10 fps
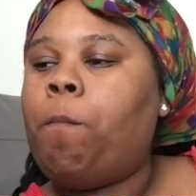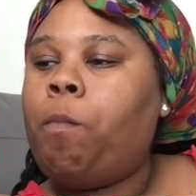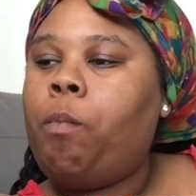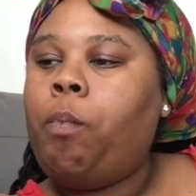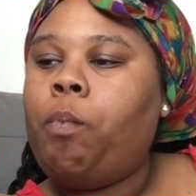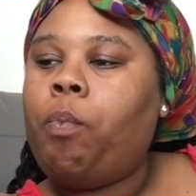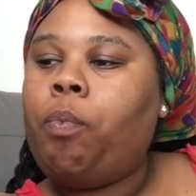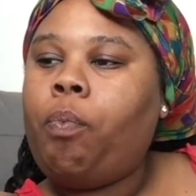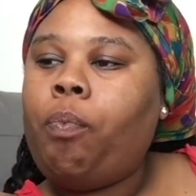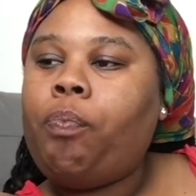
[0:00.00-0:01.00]
Mm.
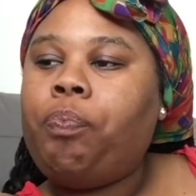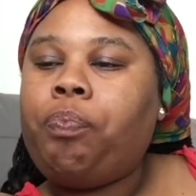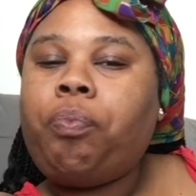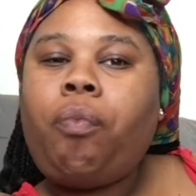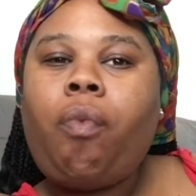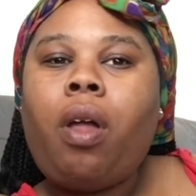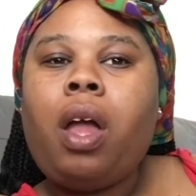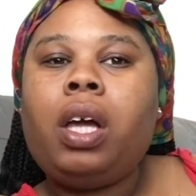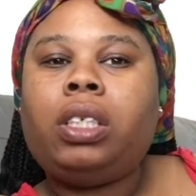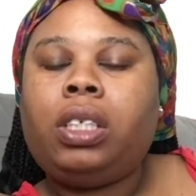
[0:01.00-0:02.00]

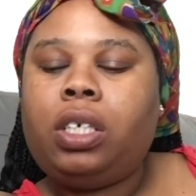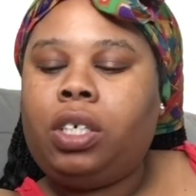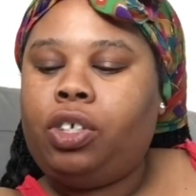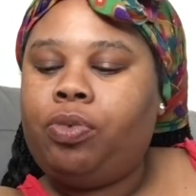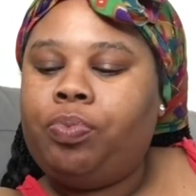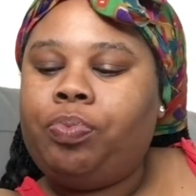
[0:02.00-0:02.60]
It's good, too.